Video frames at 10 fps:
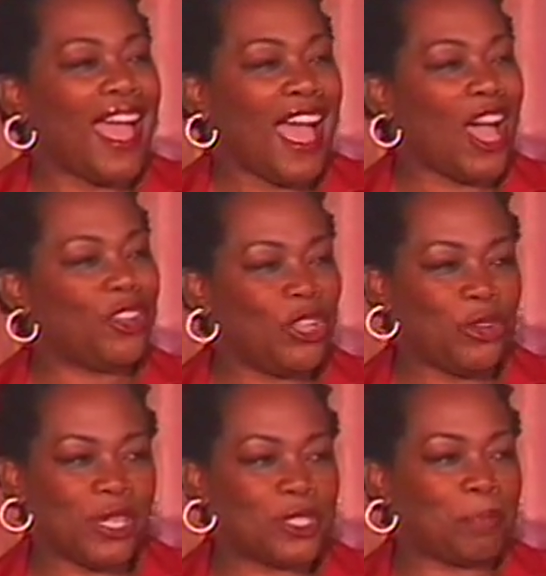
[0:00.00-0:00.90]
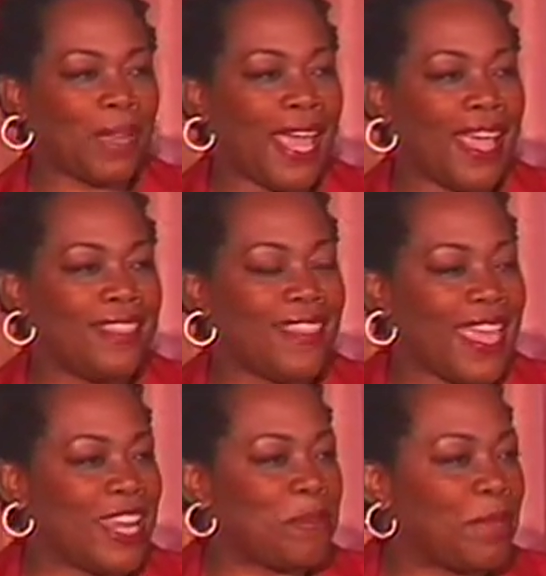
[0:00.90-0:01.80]
How do you explain
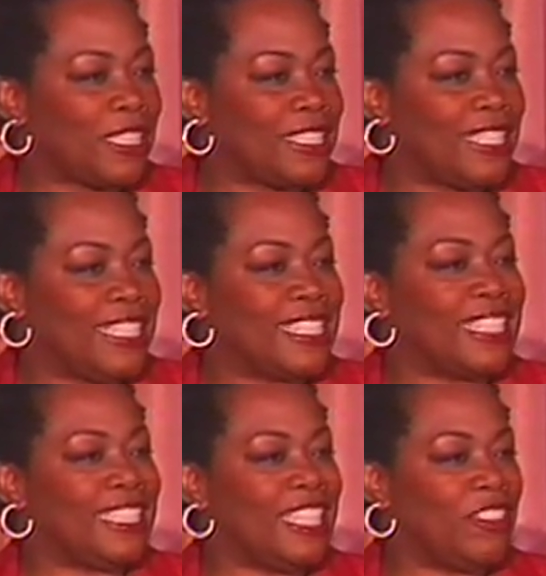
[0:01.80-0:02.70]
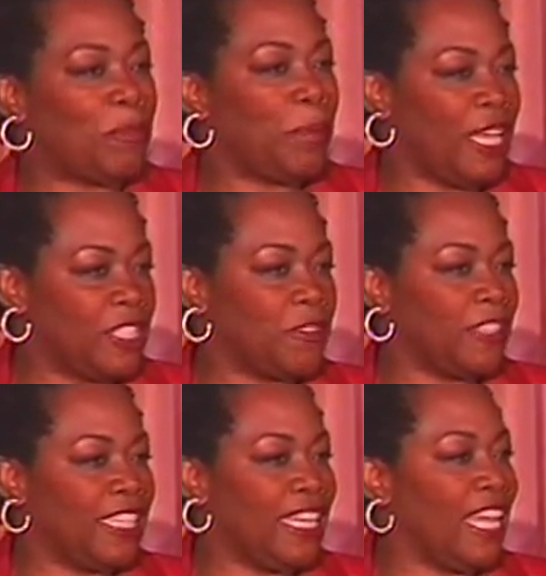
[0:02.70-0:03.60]
the inability to live
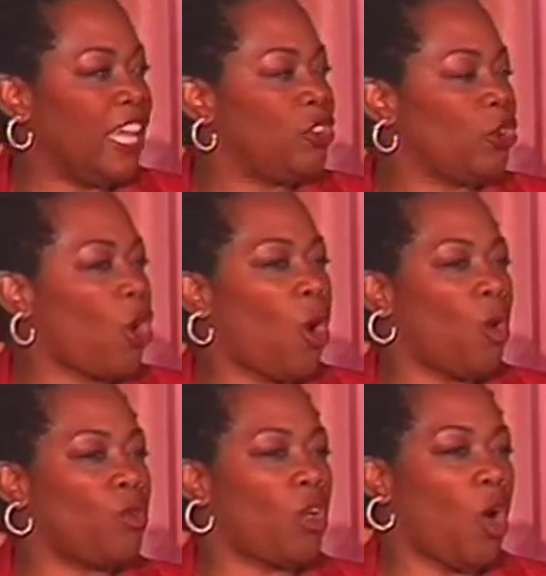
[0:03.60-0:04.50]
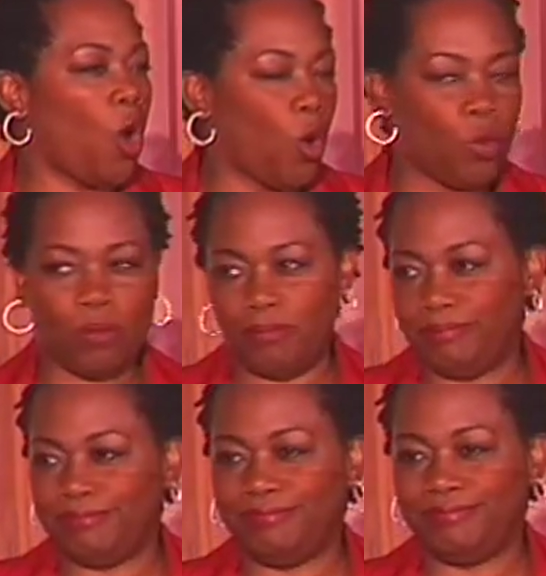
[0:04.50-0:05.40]
peacefully in your own home?
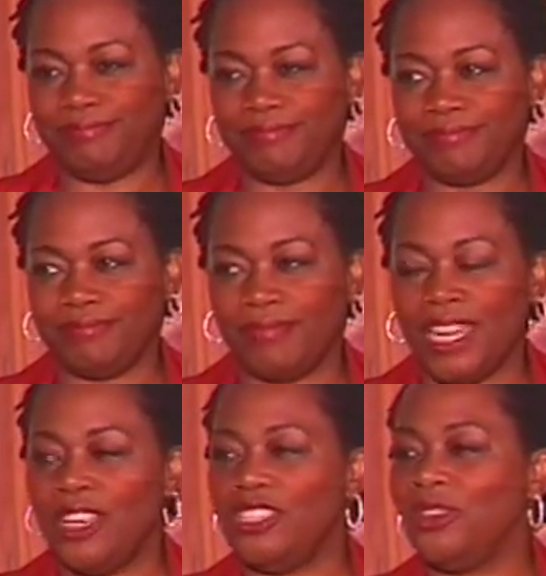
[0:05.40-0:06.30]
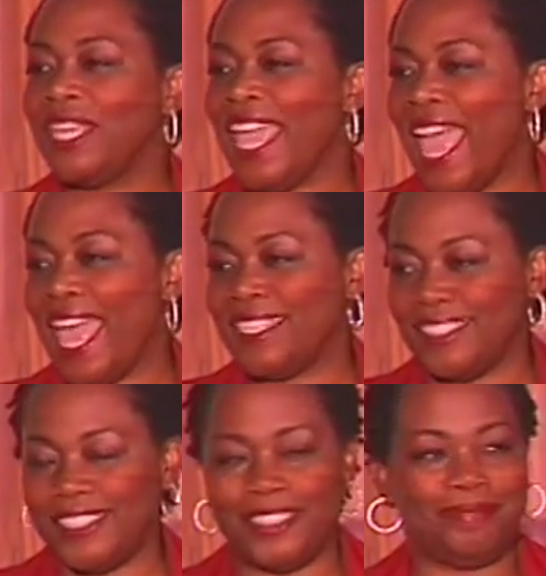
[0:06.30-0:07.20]
You
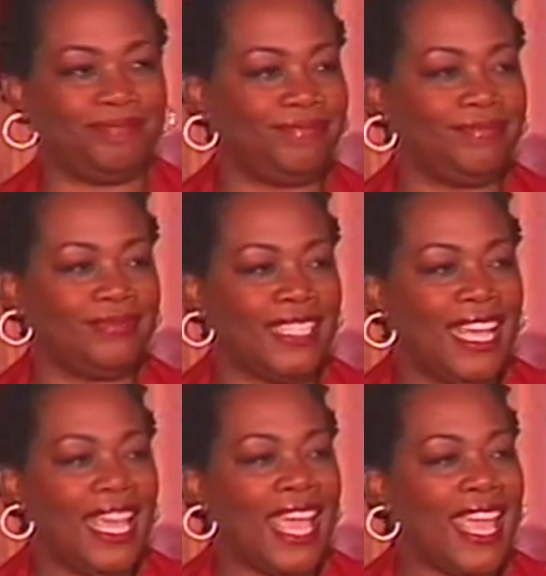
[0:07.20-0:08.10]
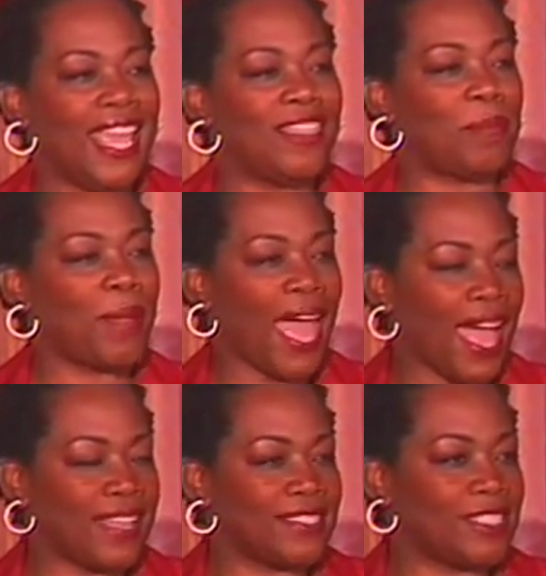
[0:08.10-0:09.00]
can't. In the
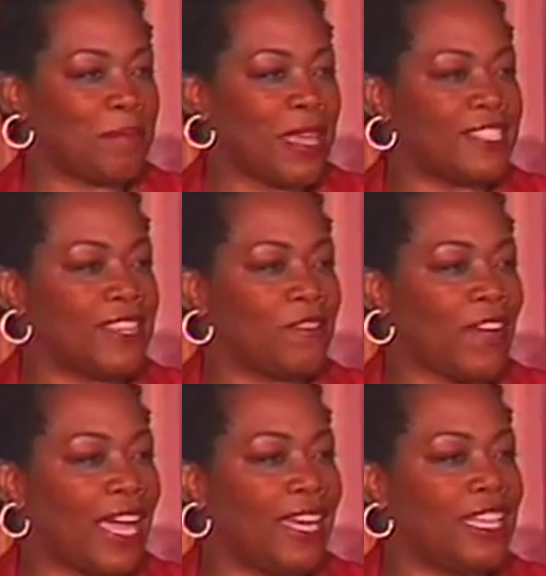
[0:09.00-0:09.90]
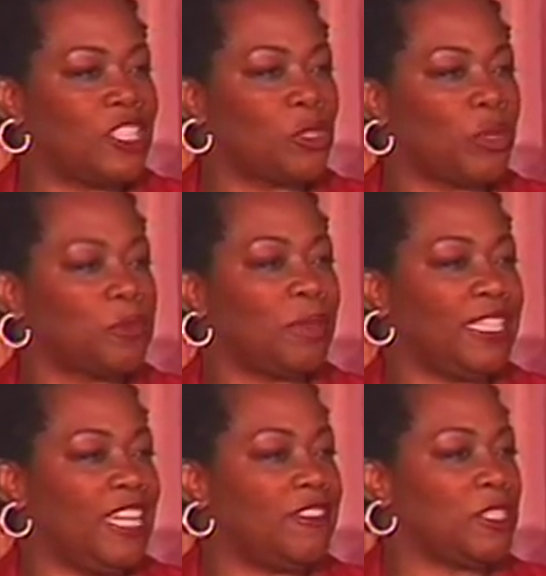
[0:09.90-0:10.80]
past, domestic violence was
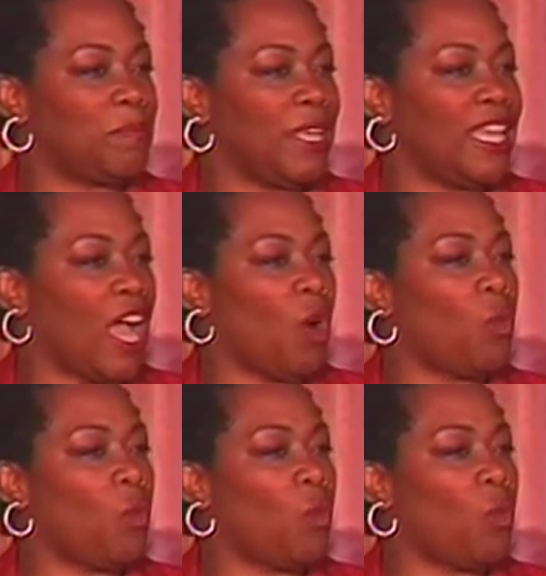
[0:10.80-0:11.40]
believed to be a